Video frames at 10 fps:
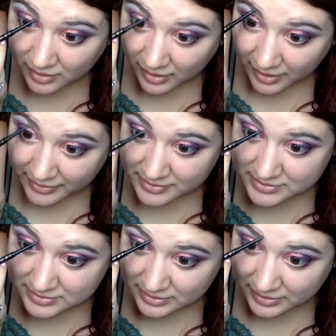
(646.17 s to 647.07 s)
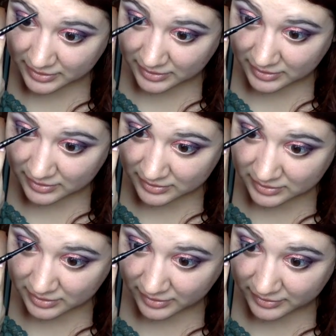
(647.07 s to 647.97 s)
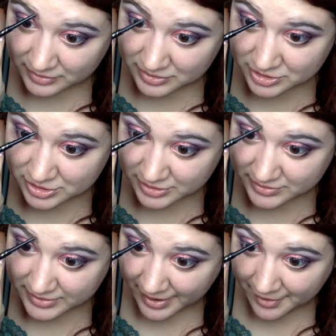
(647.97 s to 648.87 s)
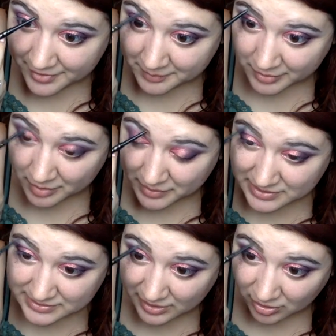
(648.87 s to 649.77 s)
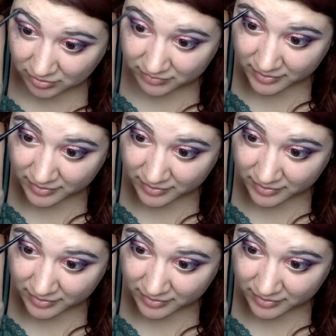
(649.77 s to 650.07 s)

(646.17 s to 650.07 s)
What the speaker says: I just like kind of just shut down. I'm not myself.